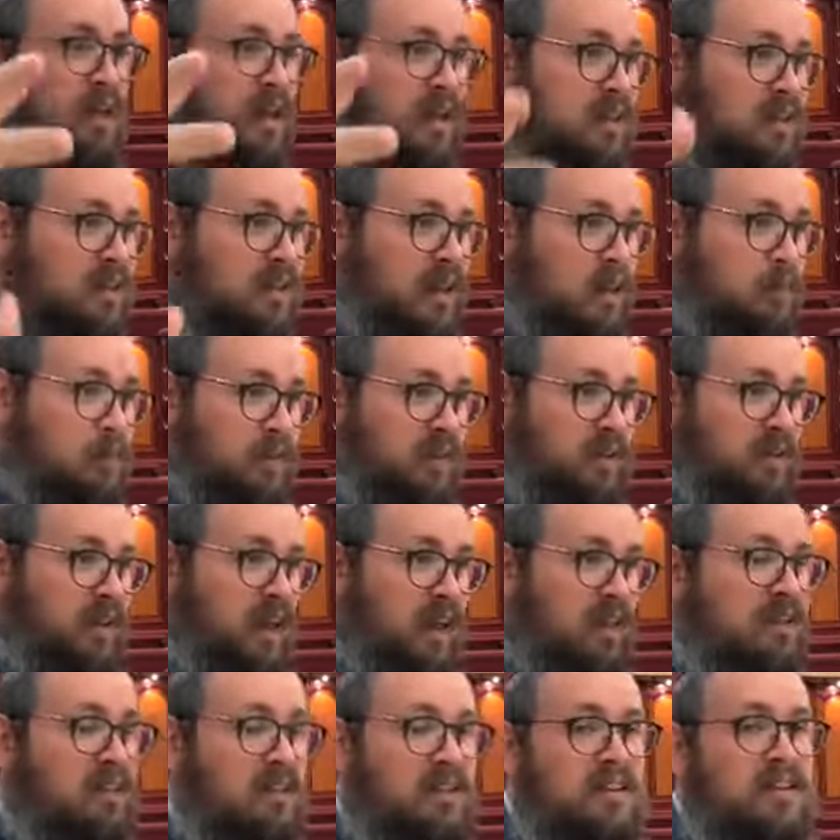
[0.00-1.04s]
separate
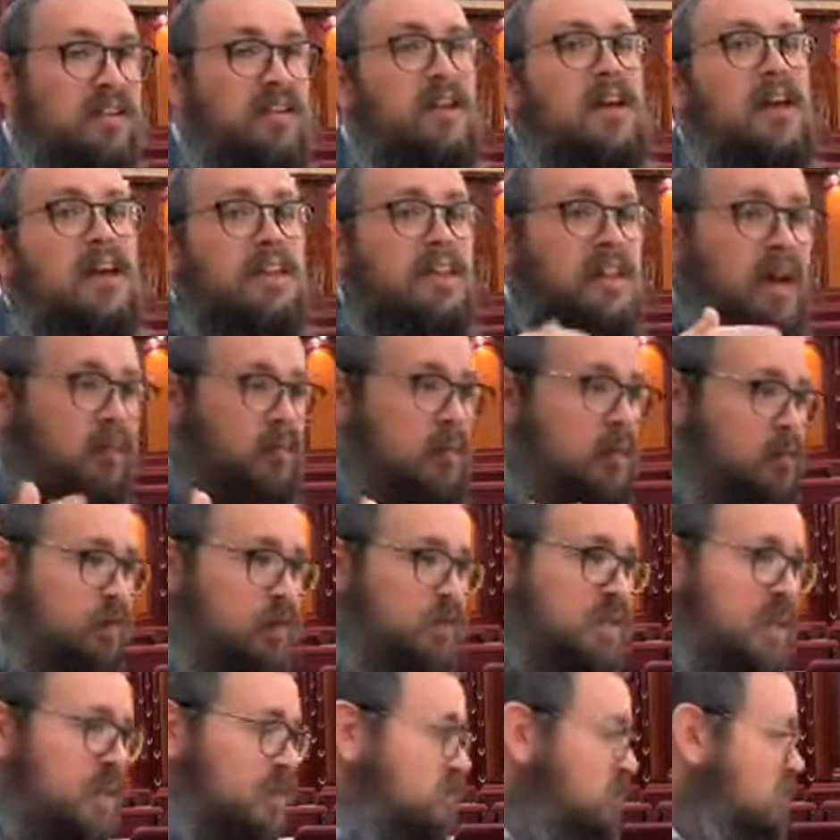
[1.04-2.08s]
entity, that
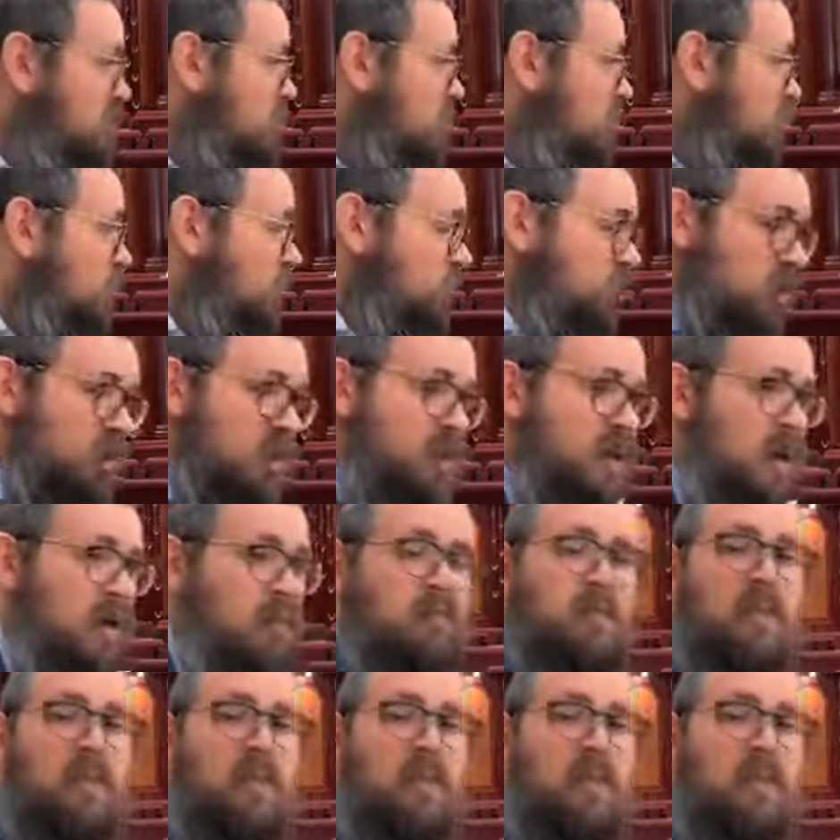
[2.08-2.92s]
represents rakia.